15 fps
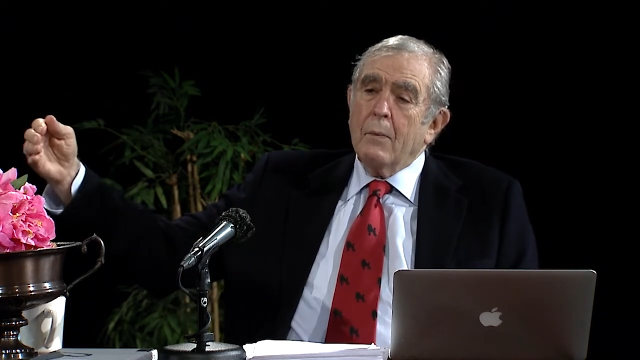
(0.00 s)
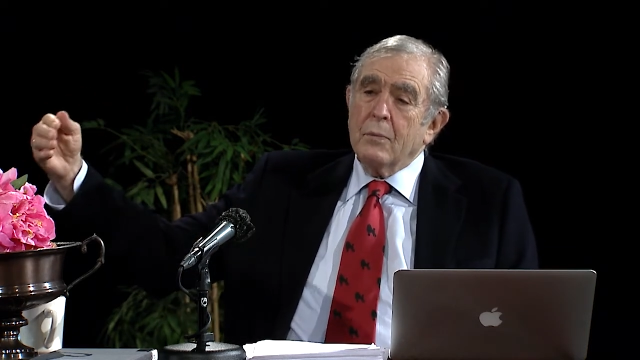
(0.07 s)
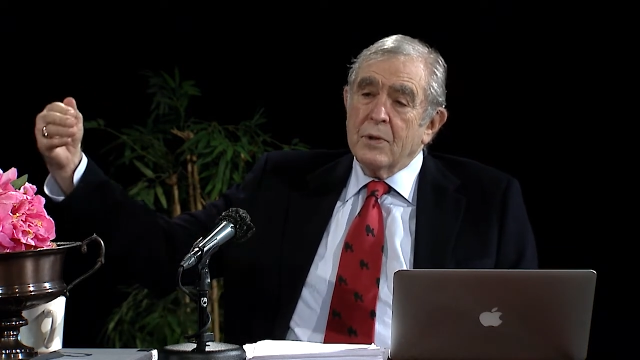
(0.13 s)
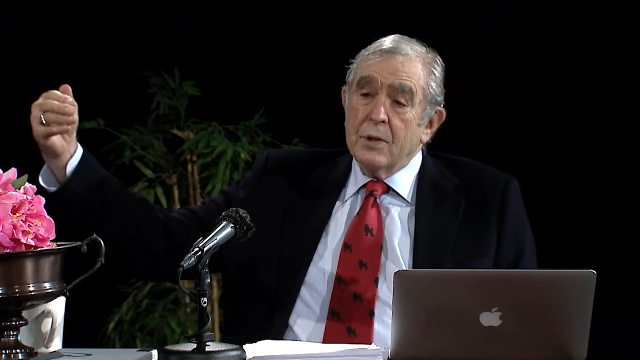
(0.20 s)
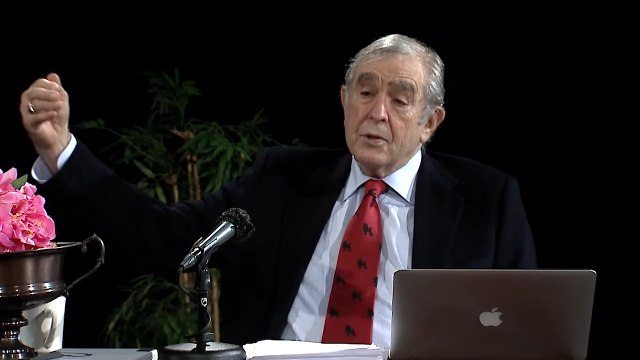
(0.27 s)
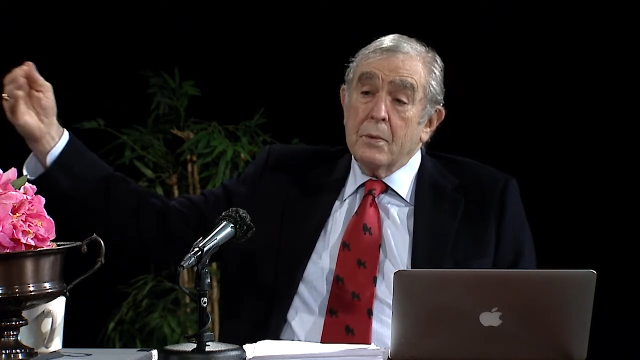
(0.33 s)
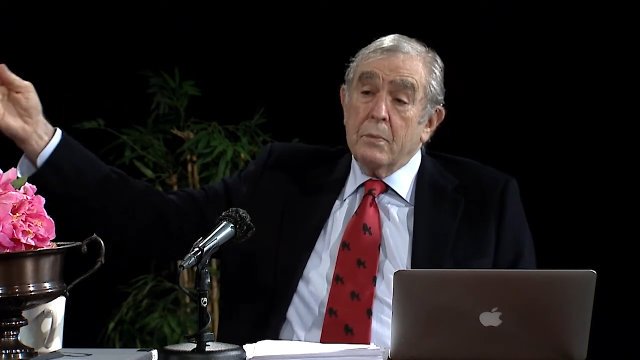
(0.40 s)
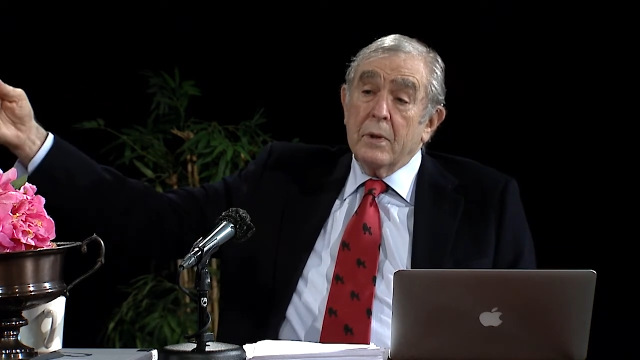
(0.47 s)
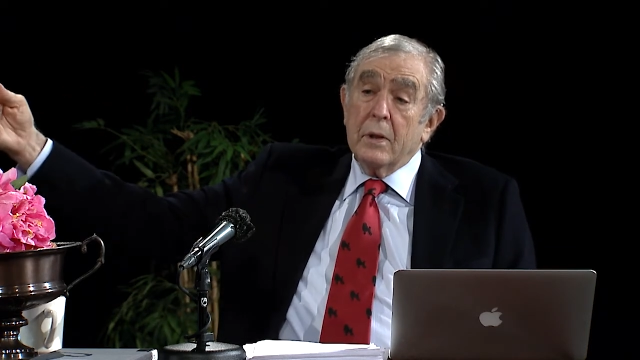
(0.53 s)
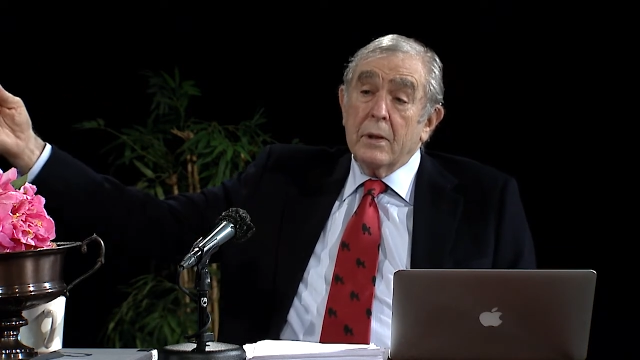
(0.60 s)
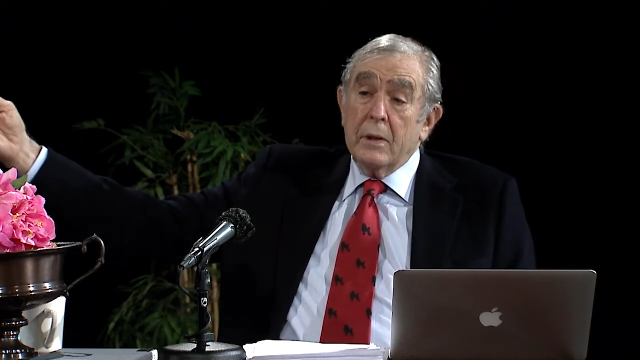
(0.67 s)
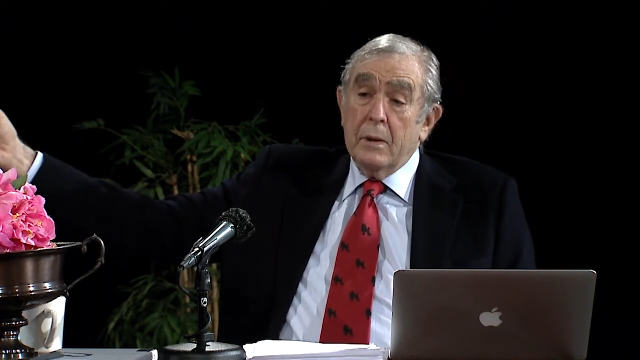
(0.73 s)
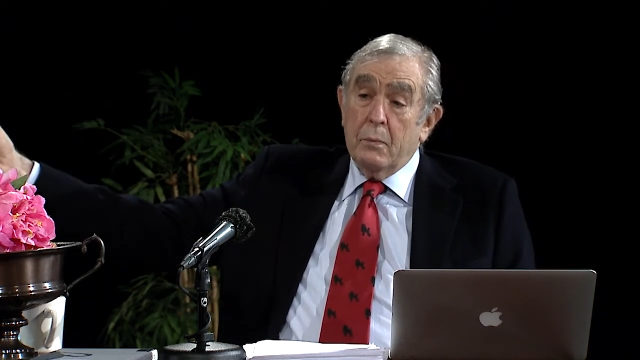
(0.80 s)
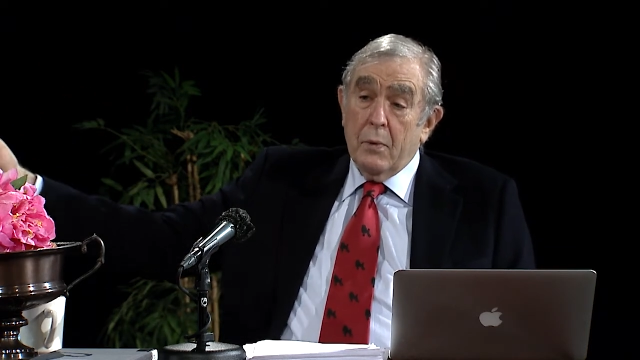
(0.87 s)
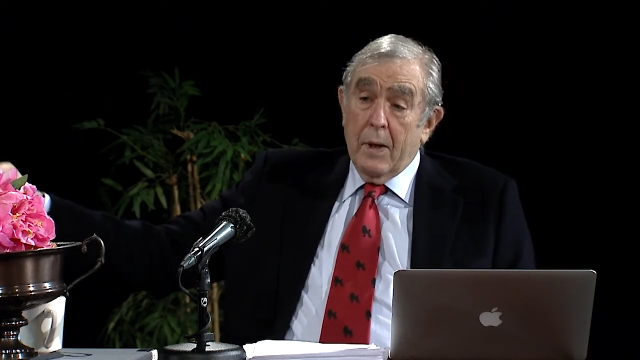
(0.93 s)

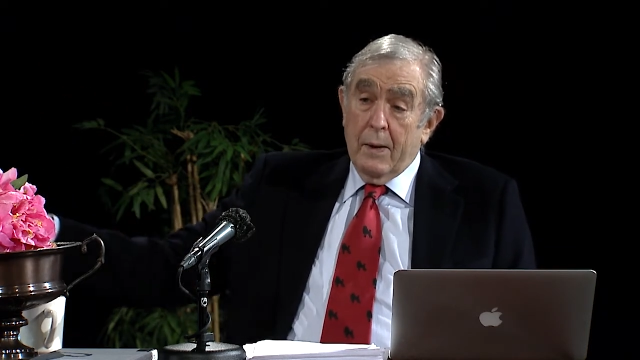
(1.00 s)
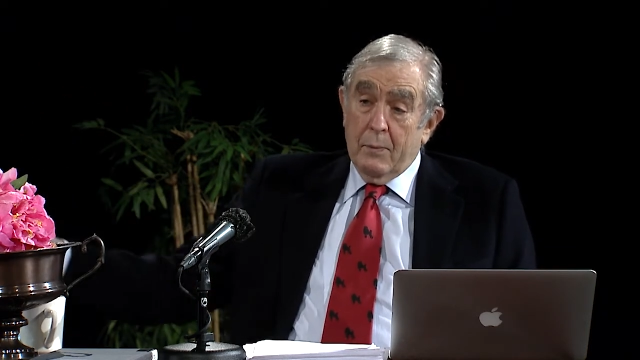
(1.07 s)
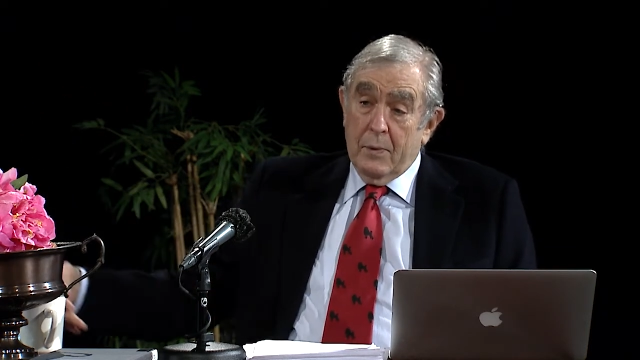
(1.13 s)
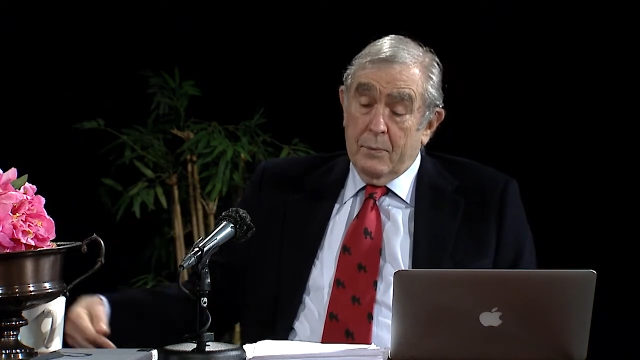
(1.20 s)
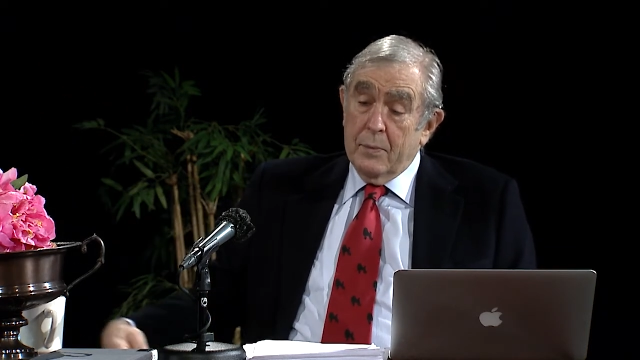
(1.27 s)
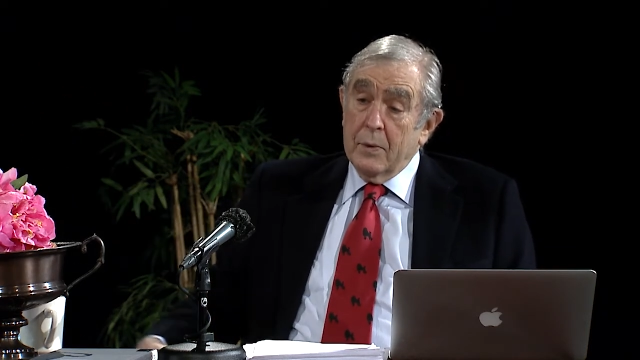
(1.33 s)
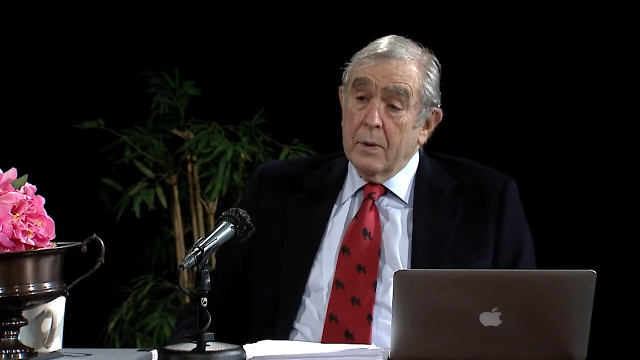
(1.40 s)
disability problem.